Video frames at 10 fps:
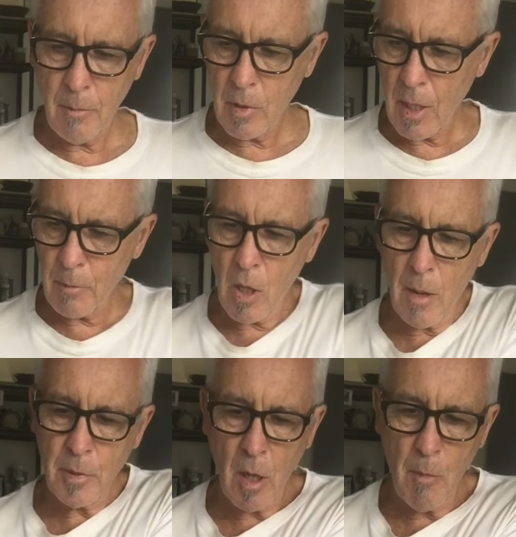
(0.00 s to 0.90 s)

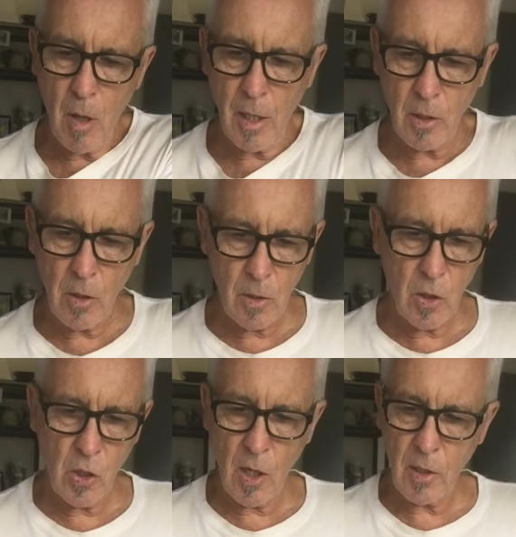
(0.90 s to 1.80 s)
Sometimes I might
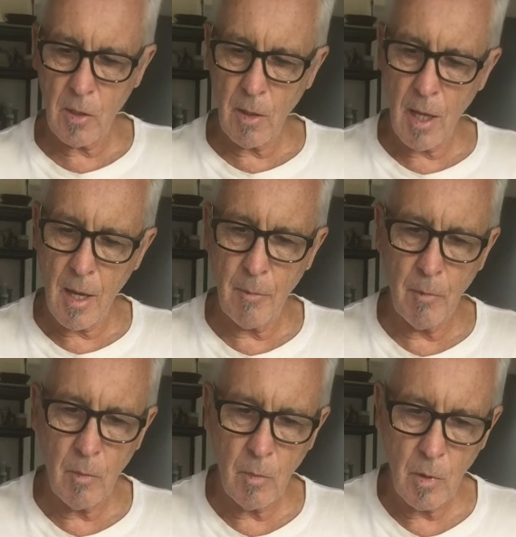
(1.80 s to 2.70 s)
just
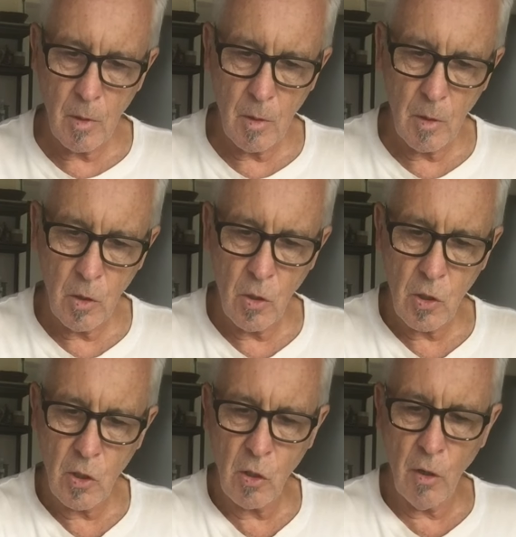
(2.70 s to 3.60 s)
use
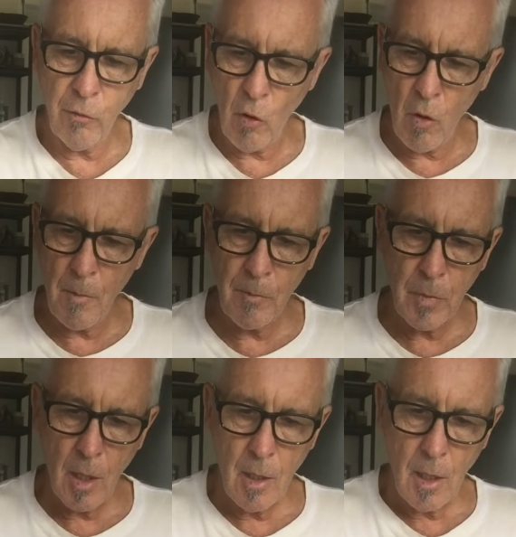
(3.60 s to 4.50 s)
the surf form
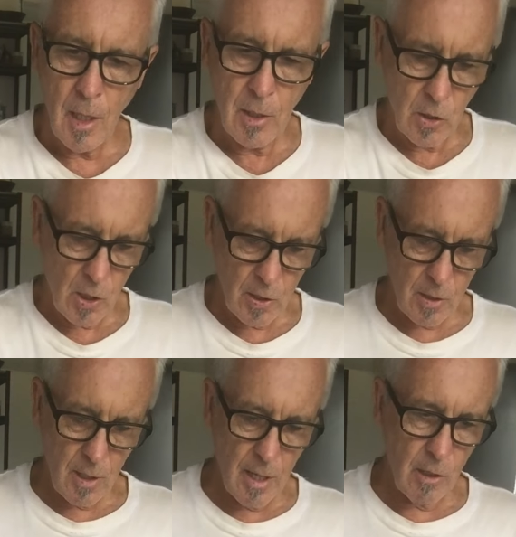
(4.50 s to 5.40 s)
and
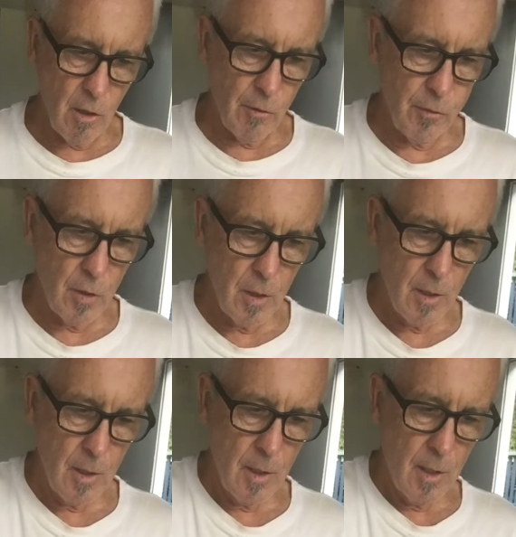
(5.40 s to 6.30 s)
just take
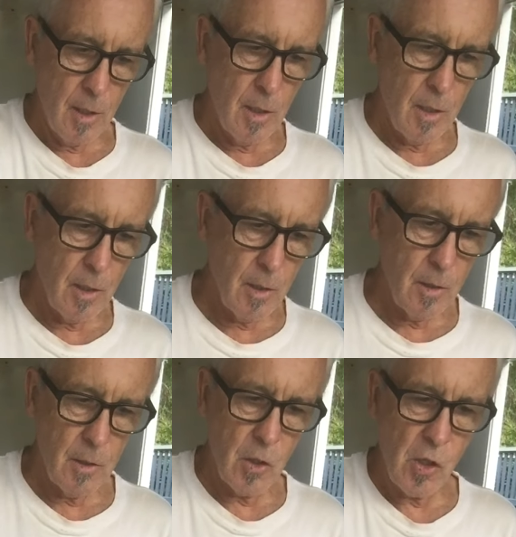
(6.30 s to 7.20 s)
off
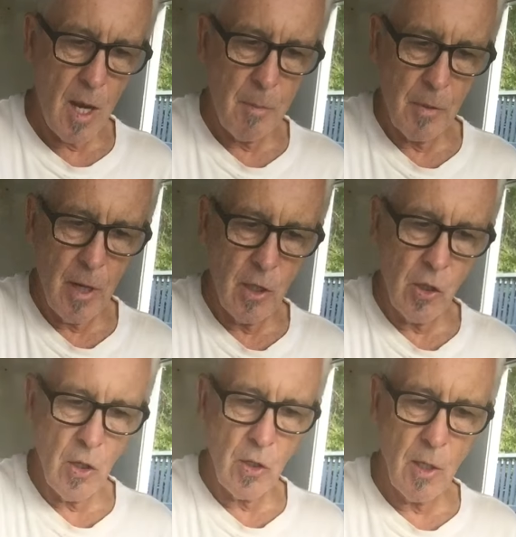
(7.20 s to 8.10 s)
the sharper
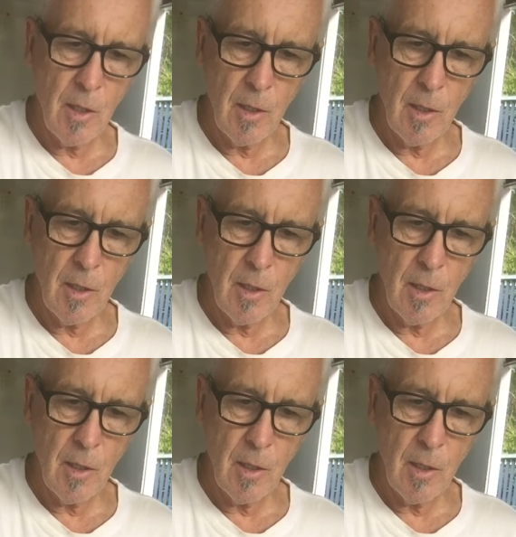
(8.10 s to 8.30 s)
edges,